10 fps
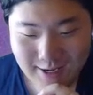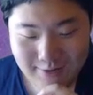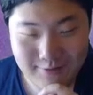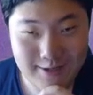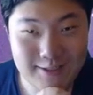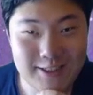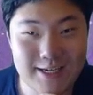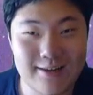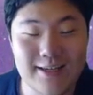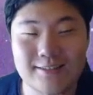If you didn't check
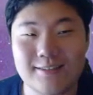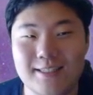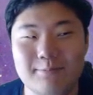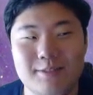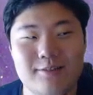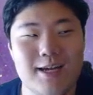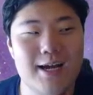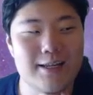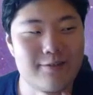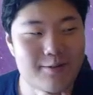out yesterday's episode, I
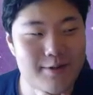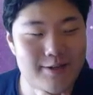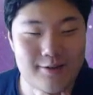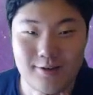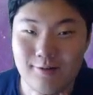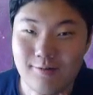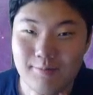highly recommend you do.